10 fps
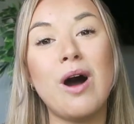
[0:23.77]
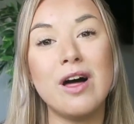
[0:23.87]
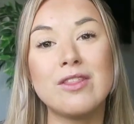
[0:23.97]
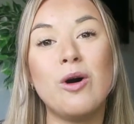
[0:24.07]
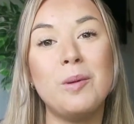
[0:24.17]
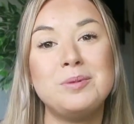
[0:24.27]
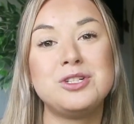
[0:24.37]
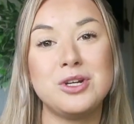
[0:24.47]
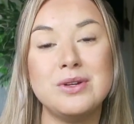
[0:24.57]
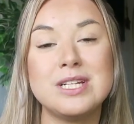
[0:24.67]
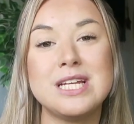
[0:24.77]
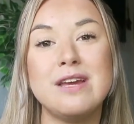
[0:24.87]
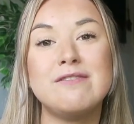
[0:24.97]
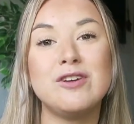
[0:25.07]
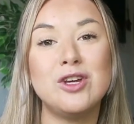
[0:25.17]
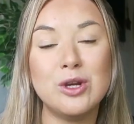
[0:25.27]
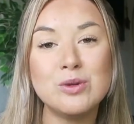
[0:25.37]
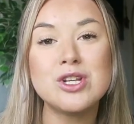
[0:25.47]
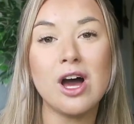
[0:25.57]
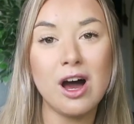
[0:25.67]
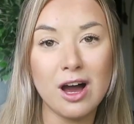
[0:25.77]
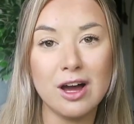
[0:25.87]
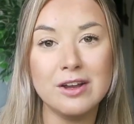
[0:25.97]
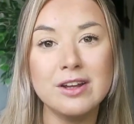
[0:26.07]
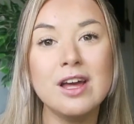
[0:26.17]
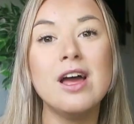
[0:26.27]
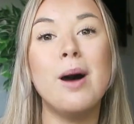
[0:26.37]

other opportunity for you to earn